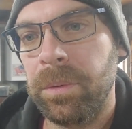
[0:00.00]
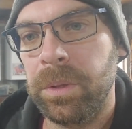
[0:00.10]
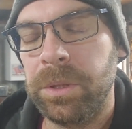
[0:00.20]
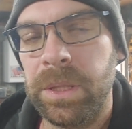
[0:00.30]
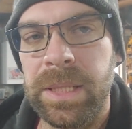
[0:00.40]

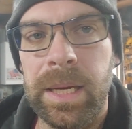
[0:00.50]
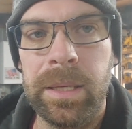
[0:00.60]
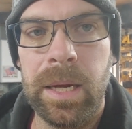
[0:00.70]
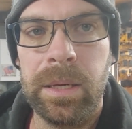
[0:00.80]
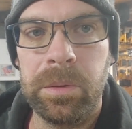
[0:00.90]
address the
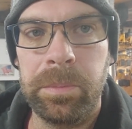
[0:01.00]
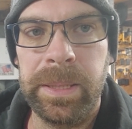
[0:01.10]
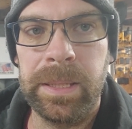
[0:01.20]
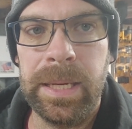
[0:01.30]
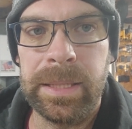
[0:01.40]
headliner will be
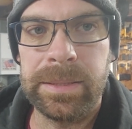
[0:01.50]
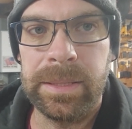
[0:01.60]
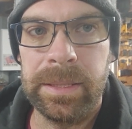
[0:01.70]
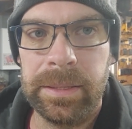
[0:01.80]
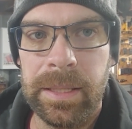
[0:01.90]
the next
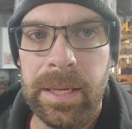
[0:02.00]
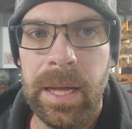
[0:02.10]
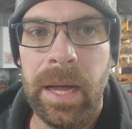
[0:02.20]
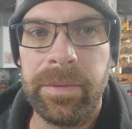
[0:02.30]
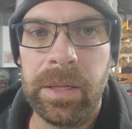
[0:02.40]
thing.
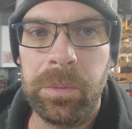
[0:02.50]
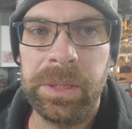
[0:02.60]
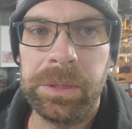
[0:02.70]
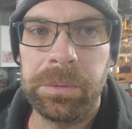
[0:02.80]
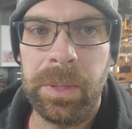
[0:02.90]
I've got the
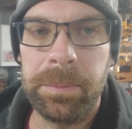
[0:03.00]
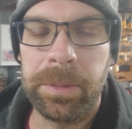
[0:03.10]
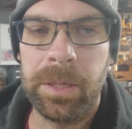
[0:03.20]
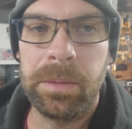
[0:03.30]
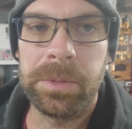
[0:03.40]
windshield wiper
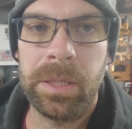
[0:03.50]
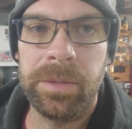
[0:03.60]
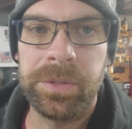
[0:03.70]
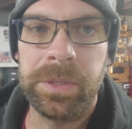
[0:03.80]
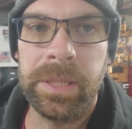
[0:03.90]
arms
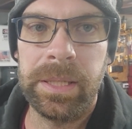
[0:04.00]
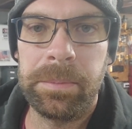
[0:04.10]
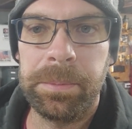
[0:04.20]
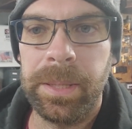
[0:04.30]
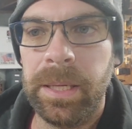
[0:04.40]
off so they can
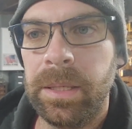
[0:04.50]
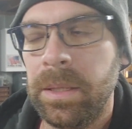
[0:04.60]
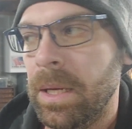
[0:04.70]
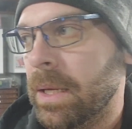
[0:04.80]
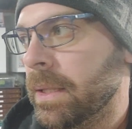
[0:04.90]
be
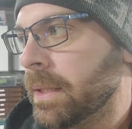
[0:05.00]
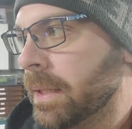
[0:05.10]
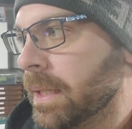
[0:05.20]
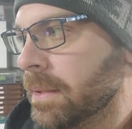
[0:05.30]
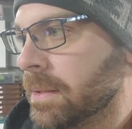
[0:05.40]
painted. I need to
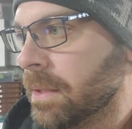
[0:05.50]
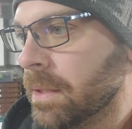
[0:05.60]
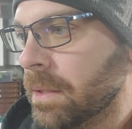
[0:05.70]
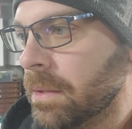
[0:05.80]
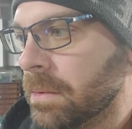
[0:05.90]
get
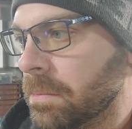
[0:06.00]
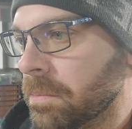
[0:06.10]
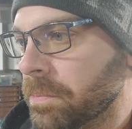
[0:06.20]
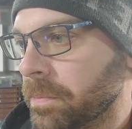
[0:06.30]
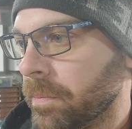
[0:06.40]

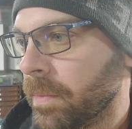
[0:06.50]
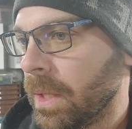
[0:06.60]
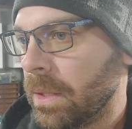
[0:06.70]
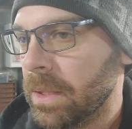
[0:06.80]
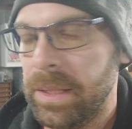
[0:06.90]
some
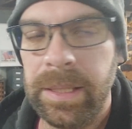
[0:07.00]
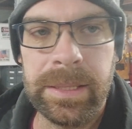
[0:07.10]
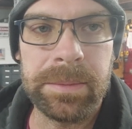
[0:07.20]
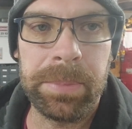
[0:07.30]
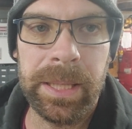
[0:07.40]

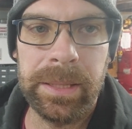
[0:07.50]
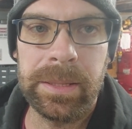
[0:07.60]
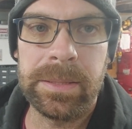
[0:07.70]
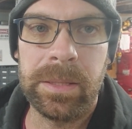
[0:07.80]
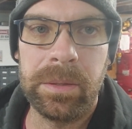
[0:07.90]
paint
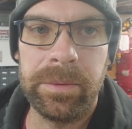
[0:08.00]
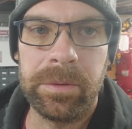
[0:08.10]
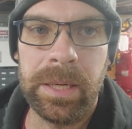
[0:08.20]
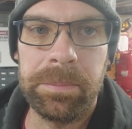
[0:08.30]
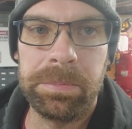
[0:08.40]
because I don't have the
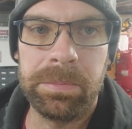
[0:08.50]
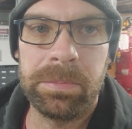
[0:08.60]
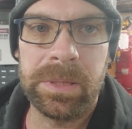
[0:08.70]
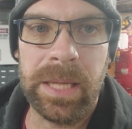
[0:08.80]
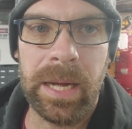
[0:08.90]
right
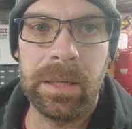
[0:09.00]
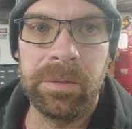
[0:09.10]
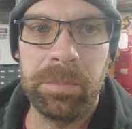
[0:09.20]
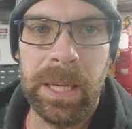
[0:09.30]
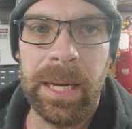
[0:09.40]
style
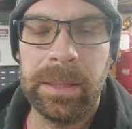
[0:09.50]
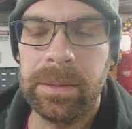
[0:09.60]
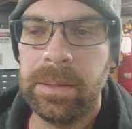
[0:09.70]
of black.